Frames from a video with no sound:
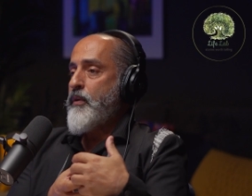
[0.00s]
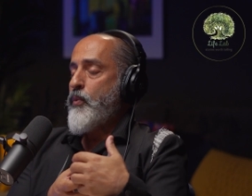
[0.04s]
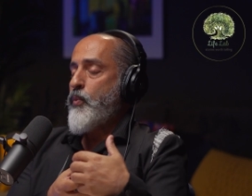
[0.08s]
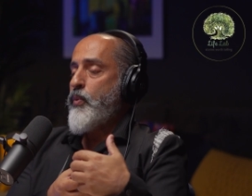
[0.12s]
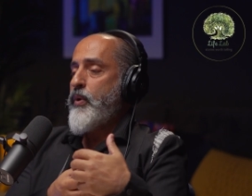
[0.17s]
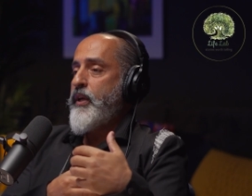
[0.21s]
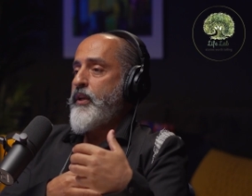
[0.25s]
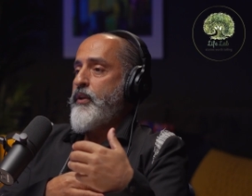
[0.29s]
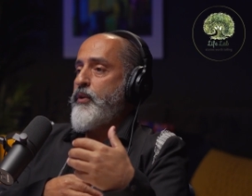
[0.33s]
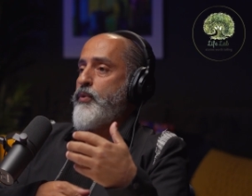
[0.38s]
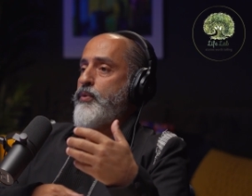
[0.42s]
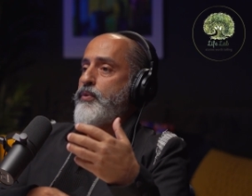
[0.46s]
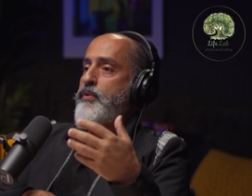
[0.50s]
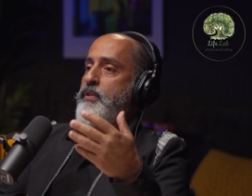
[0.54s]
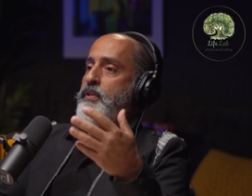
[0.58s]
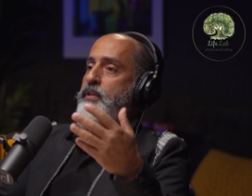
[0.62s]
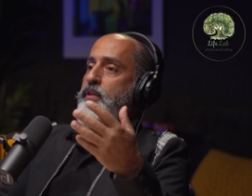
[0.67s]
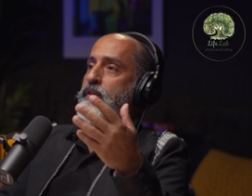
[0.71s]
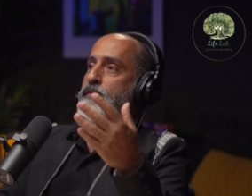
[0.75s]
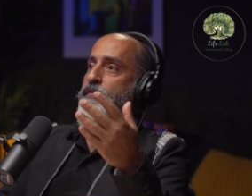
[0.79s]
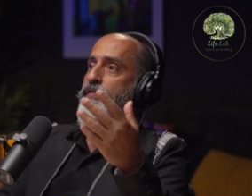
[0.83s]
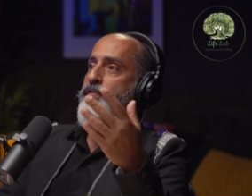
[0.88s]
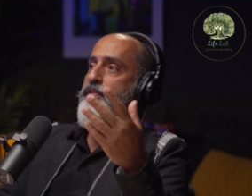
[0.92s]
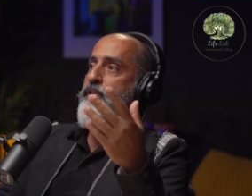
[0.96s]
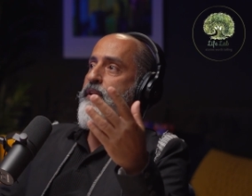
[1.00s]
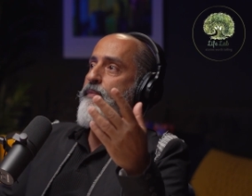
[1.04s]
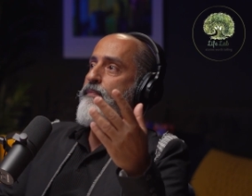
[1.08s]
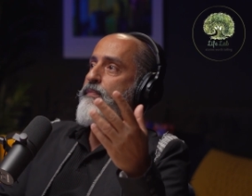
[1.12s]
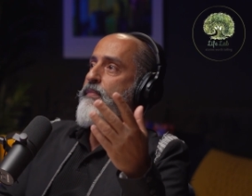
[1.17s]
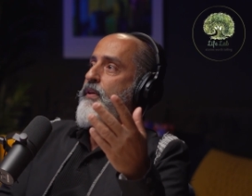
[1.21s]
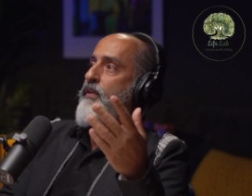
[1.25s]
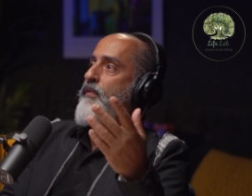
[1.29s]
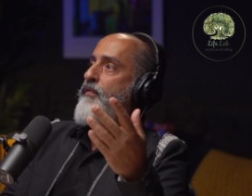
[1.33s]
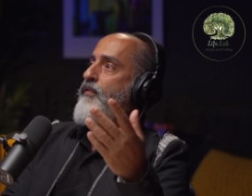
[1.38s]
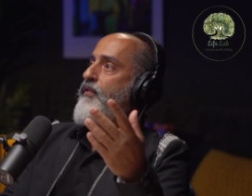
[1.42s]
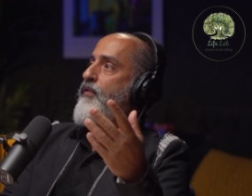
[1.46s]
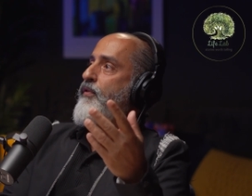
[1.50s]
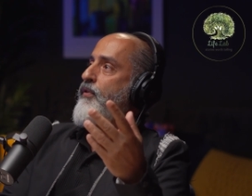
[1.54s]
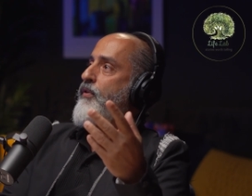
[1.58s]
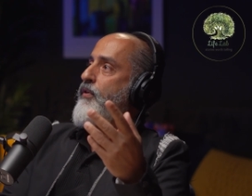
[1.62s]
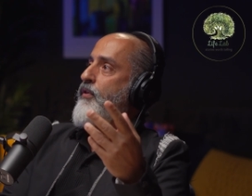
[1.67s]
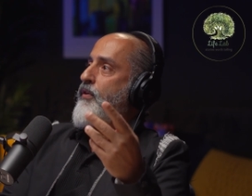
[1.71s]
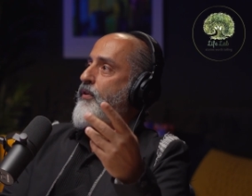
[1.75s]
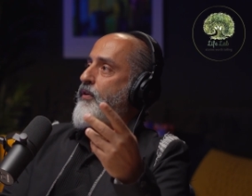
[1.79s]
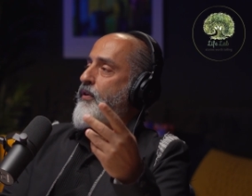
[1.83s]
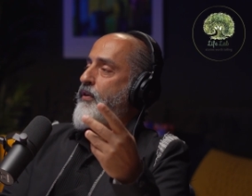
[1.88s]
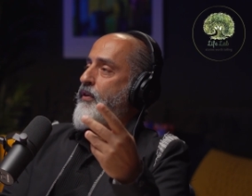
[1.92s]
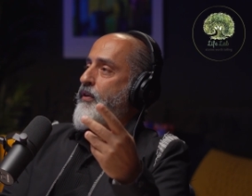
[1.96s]
When you see something
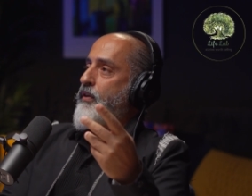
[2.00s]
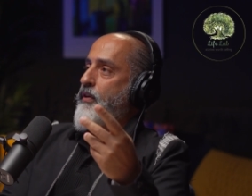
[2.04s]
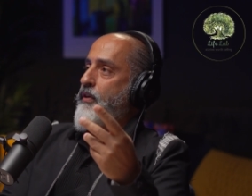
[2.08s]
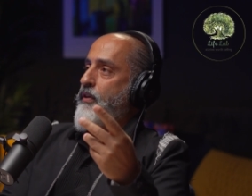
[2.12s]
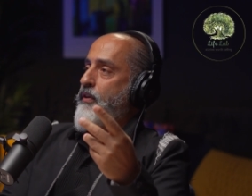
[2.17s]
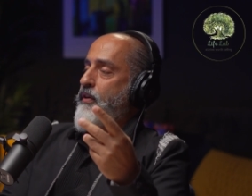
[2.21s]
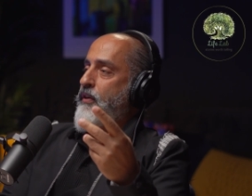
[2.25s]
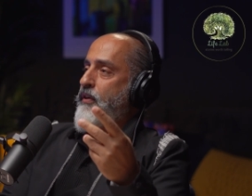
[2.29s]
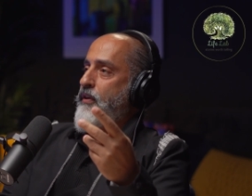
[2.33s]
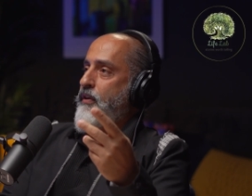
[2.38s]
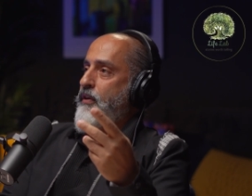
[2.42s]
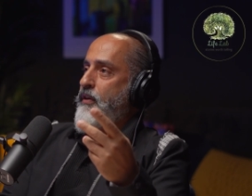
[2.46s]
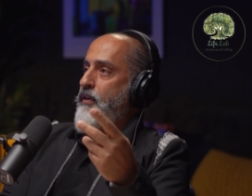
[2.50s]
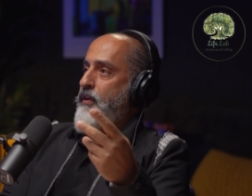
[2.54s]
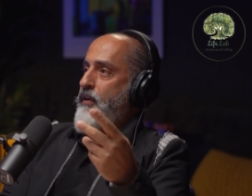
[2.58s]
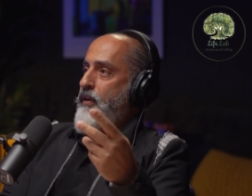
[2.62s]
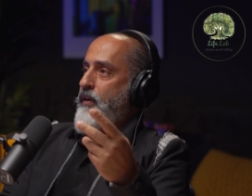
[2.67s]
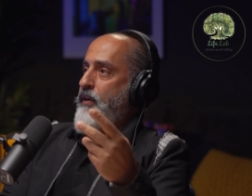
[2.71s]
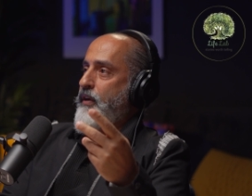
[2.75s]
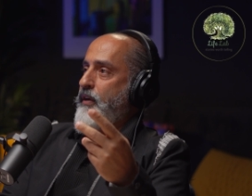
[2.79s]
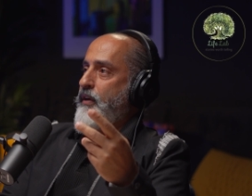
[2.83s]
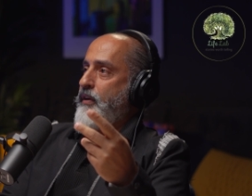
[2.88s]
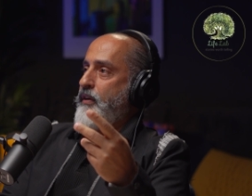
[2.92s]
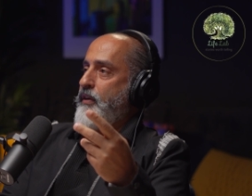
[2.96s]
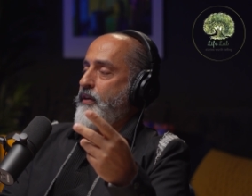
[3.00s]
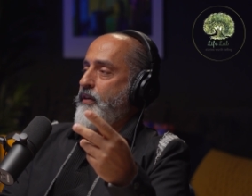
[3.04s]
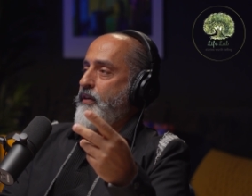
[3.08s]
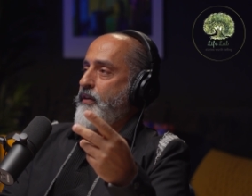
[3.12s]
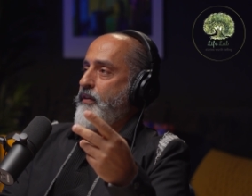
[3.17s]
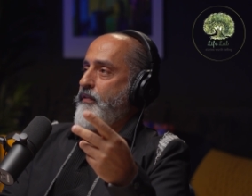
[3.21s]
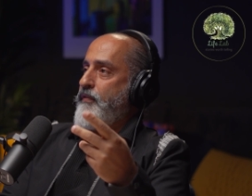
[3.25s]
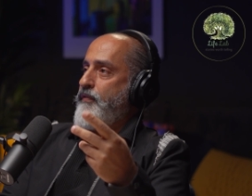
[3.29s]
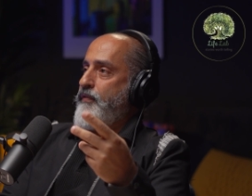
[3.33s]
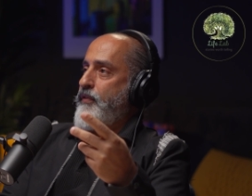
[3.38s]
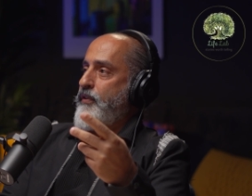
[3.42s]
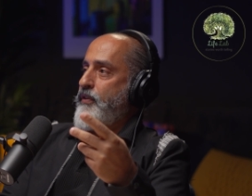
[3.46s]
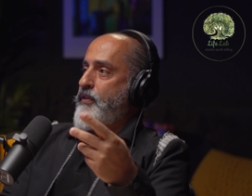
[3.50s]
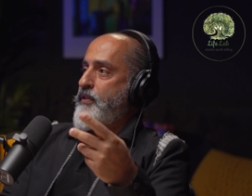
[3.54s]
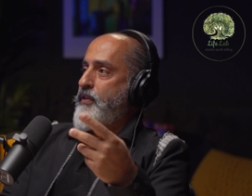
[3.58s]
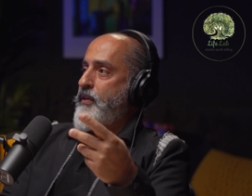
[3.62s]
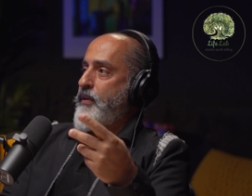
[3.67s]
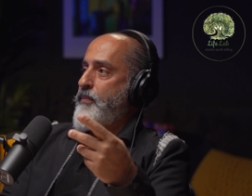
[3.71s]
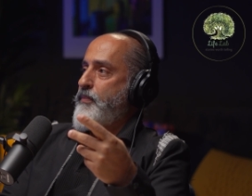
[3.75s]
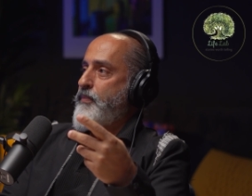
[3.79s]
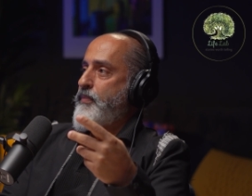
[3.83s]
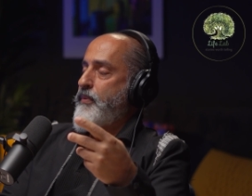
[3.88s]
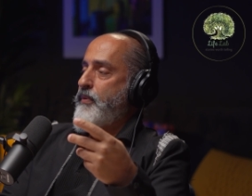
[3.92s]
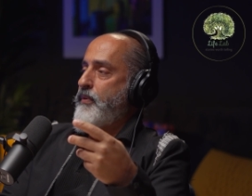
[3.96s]
for, like uh, for
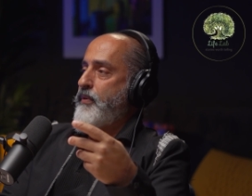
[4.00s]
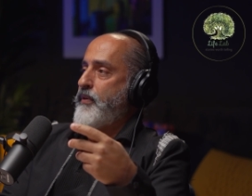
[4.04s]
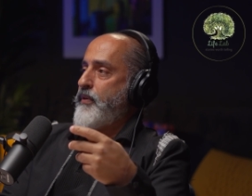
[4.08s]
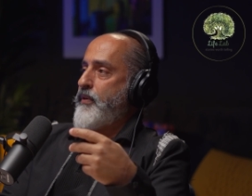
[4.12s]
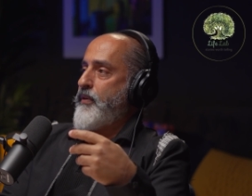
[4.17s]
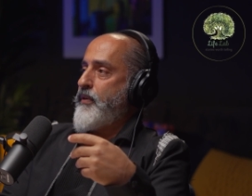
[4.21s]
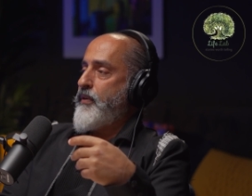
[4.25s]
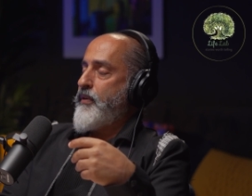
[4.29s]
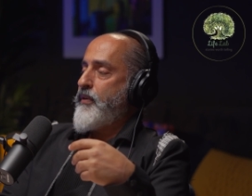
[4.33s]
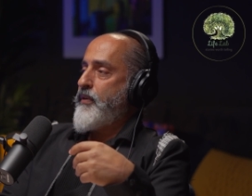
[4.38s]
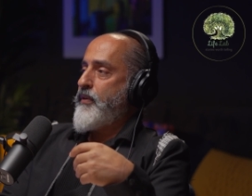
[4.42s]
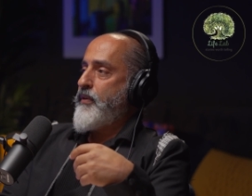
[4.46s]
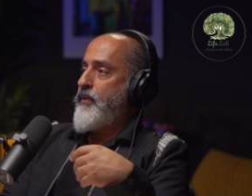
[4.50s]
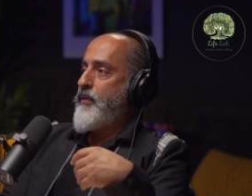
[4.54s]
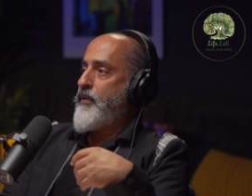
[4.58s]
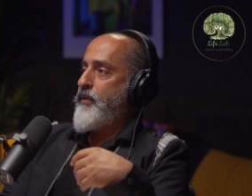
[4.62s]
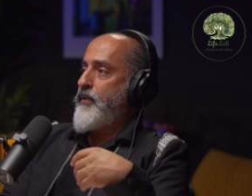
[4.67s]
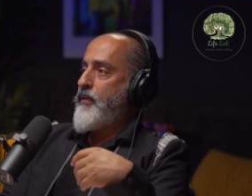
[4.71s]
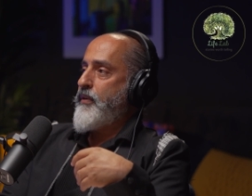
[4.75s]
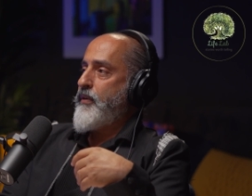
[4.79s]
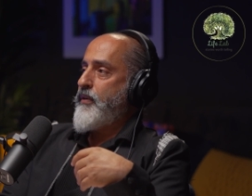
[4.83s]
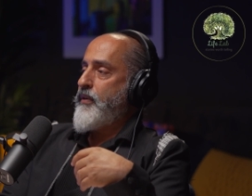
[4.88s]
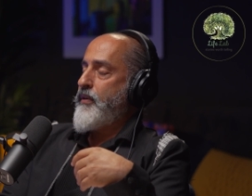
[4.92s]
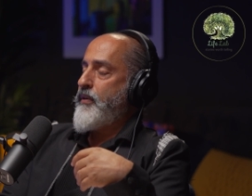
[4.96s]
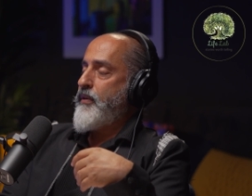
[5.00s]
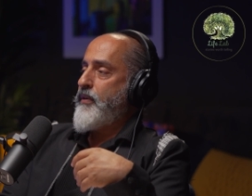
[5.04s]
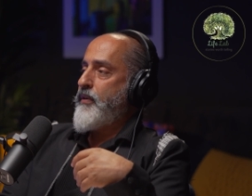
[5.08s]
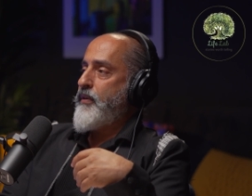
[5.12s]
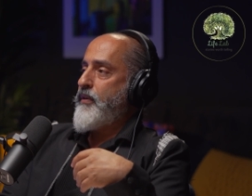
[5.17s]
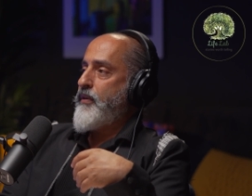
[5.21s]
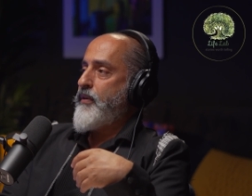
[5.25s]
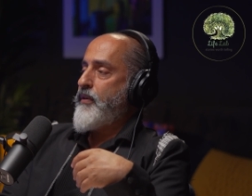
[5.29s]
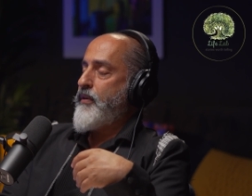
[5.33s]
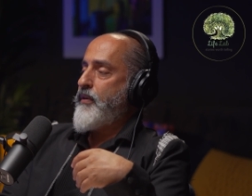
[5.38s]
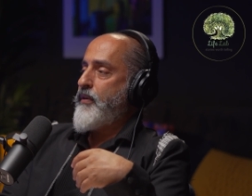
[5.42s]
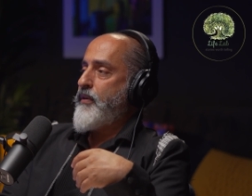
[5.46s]
example, uh, uh,